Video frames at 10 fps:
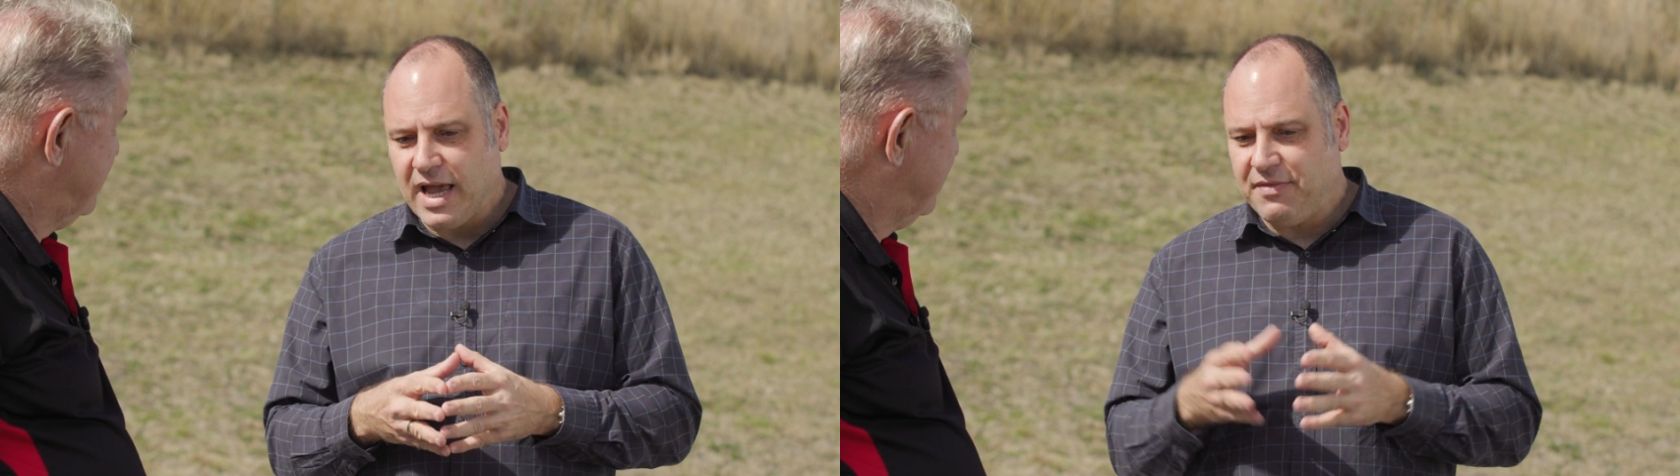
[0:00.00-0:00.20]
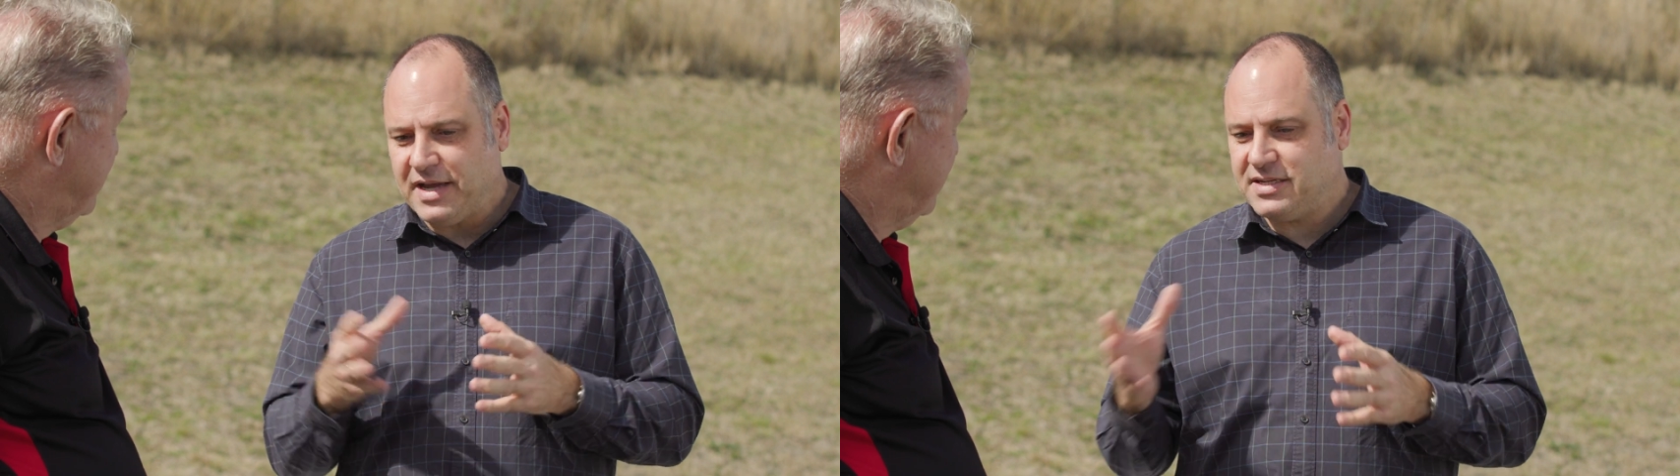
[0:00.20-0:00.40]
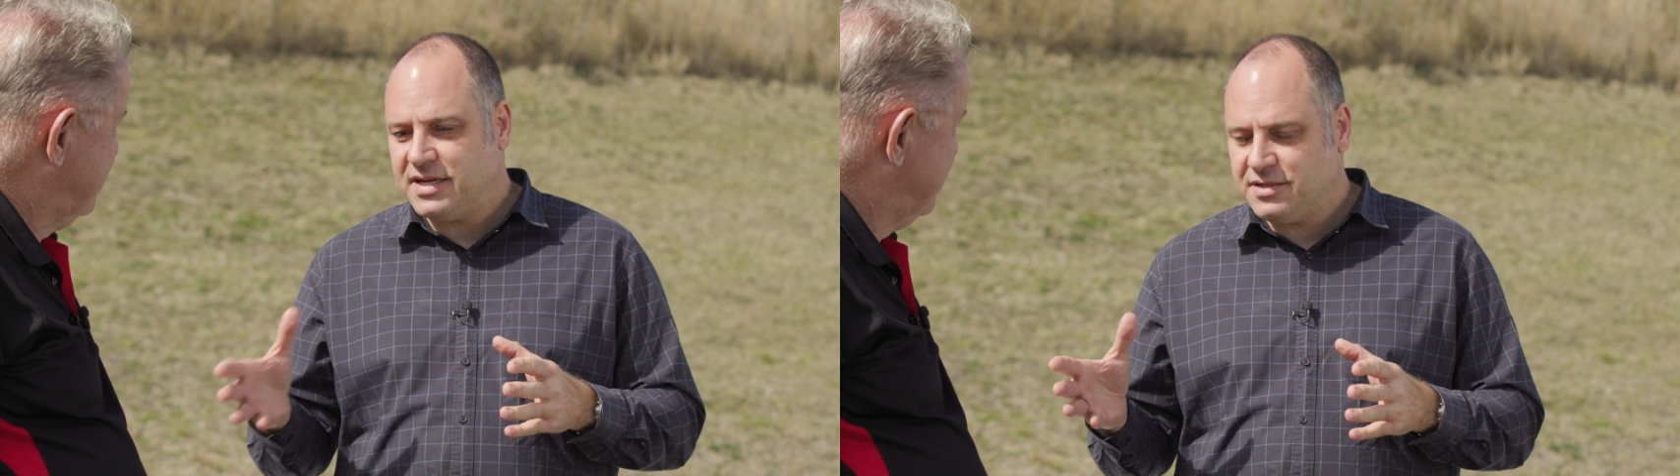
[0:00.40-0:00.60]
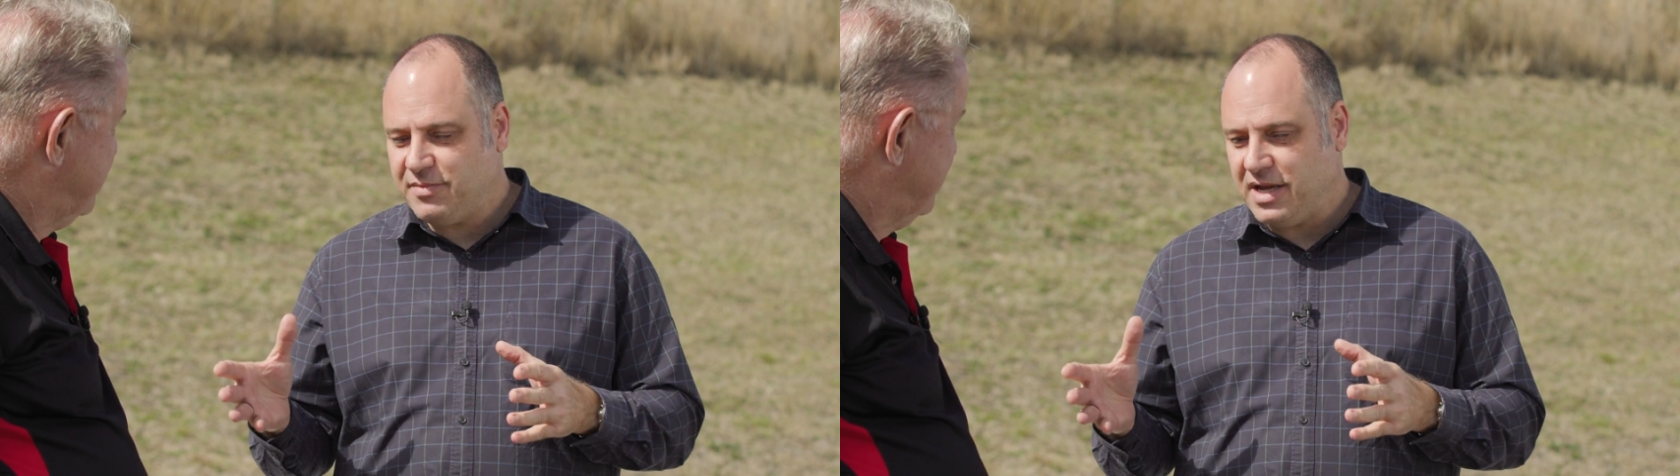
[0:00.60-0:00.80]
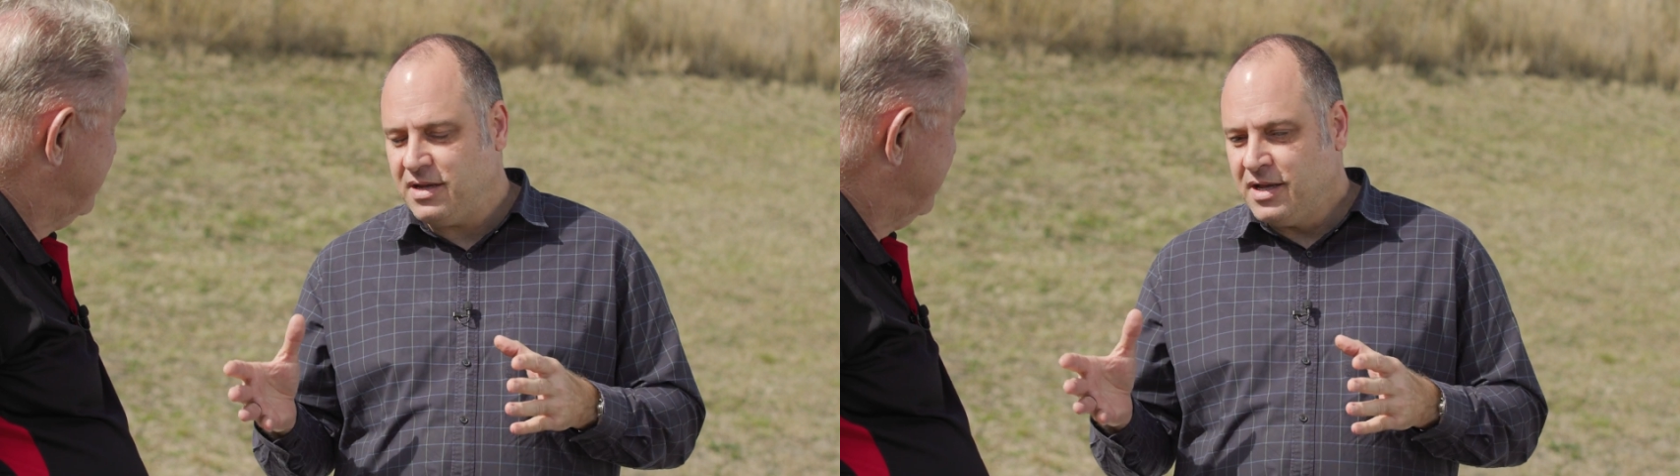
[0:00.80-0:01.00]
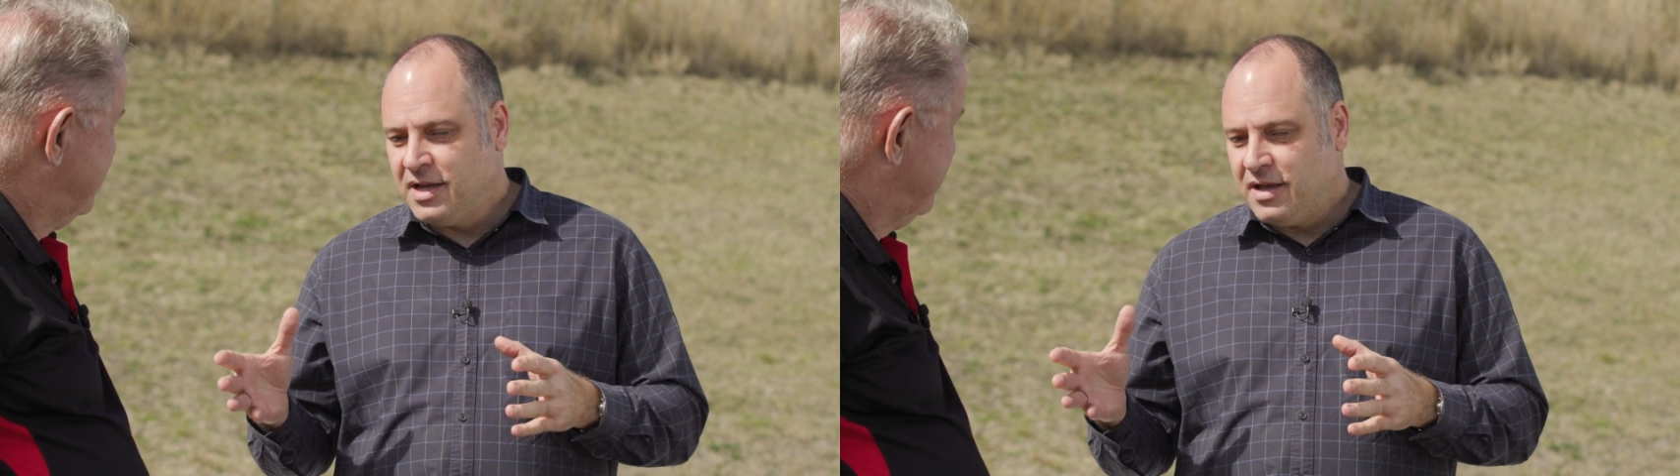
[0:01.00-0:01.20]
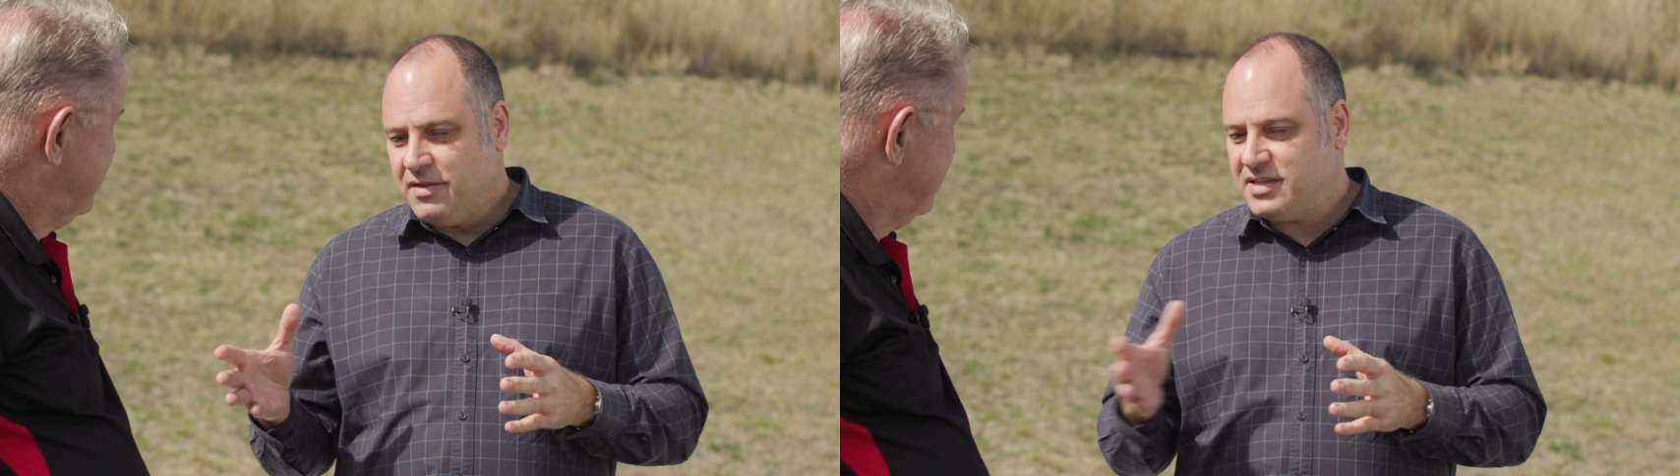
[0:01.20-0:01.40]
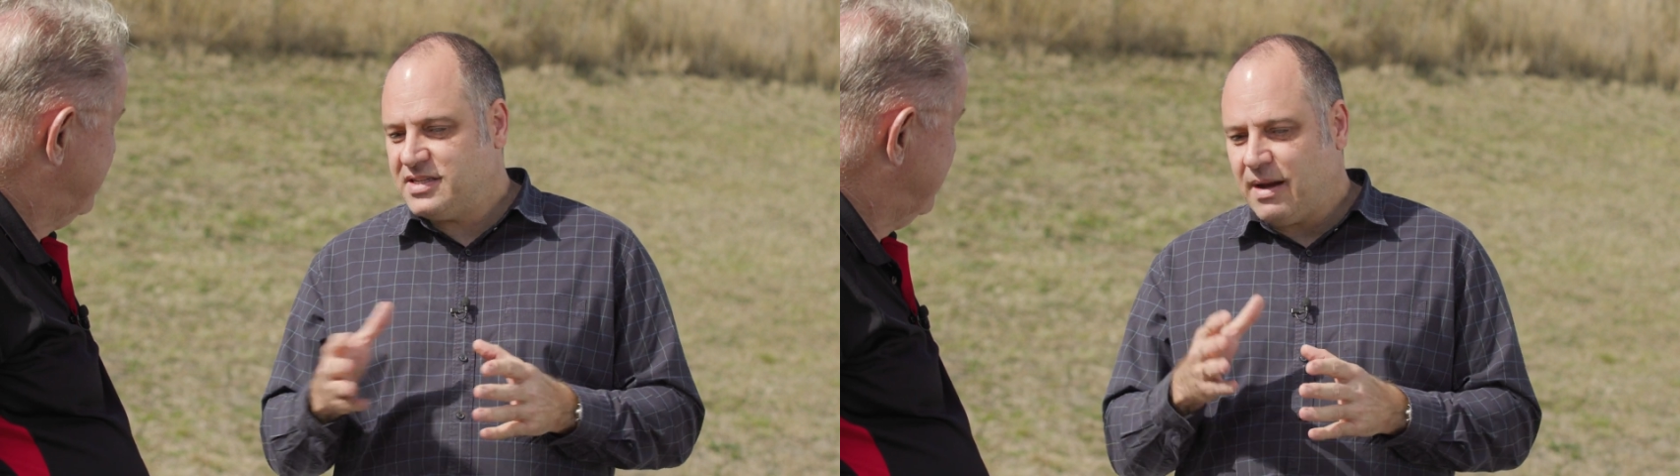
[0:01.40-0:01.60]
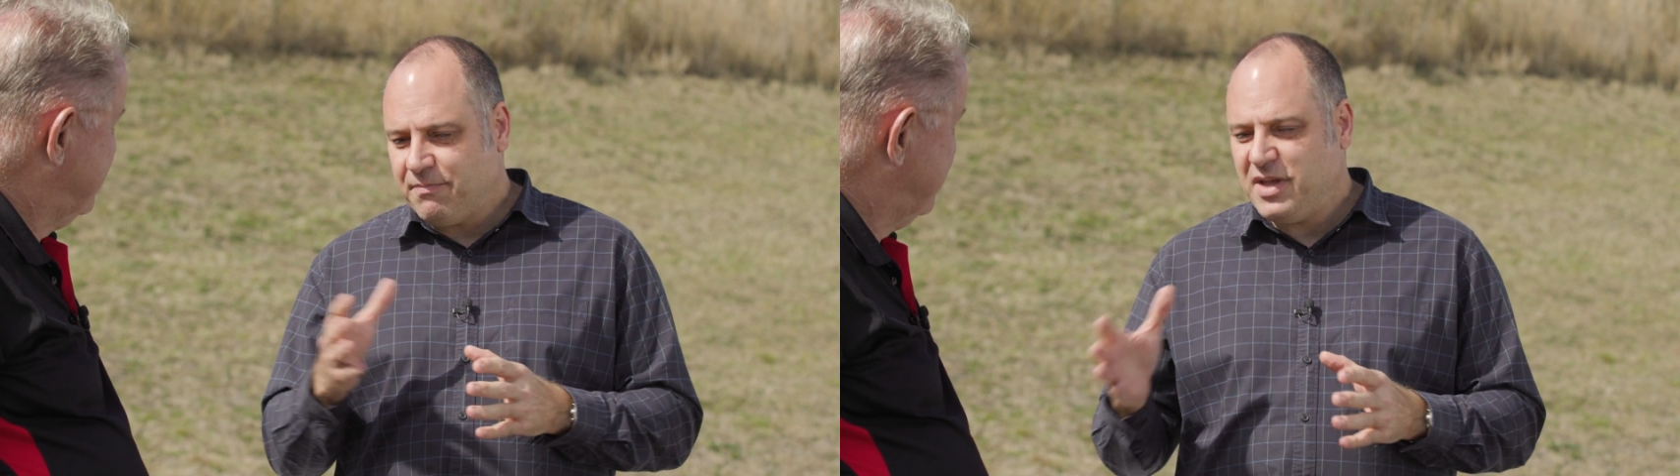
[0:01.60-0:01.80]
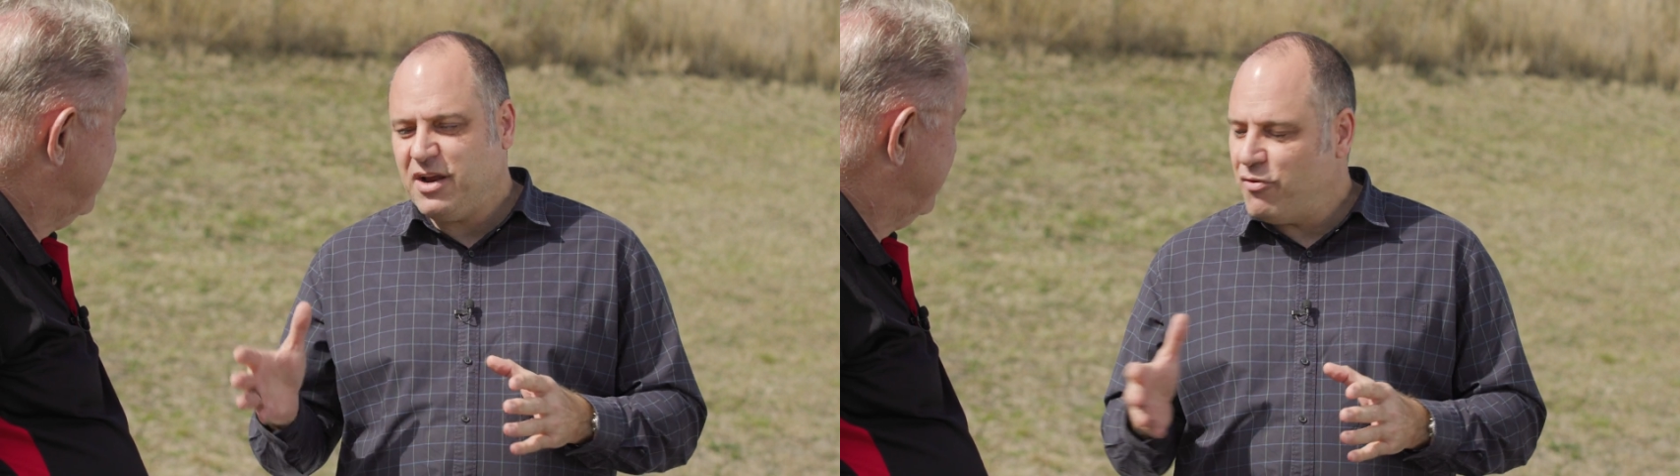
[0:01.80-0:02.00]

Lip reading: And they said to me that something